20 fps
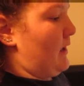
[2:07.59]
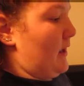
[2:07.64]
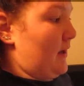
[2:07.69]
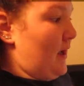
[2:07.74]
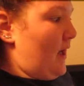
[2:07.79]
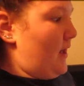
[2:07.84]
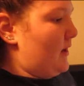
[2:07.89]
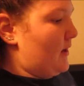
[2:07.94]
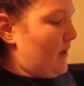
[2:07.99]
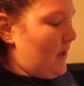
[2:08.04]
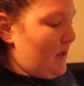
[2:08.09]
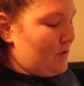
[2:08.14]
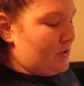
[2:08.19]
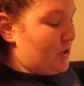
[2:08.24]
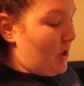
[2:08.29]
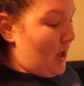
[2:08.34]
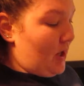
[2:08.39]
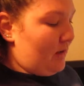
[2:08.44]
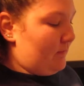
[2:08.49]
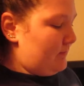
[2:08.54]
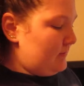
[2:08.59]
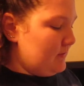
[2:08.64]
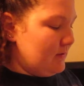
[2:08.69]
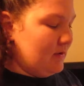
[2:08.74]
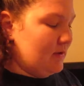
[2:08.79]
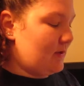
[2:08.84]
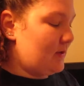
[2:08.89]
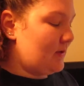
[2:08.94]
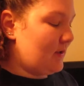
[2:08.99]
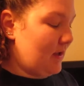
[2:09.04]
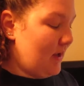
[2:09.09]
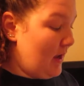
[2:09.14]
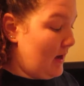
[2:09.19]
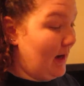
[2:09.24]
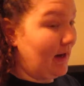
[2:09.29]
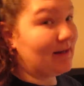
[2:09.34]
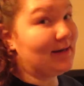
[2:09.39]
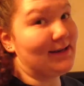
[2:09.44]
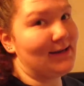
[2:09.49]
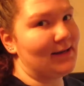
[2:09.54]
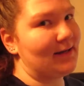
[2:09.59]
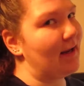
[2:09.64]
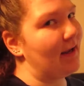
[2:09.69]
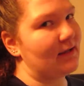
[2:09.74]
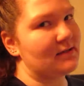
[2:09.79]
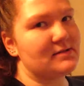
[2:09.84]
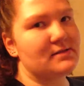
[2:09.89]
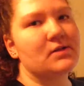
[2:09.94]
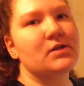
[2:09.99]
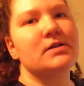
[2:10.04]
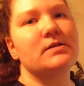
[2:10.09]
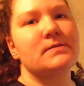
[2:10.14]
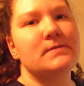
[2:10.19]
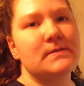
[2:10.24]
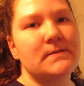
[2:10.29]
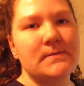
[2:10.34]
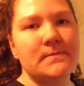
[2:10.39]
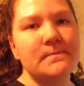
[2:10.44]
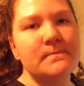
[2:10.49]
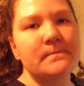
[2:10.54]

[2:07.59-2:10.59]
I gotta catch up and I need answers.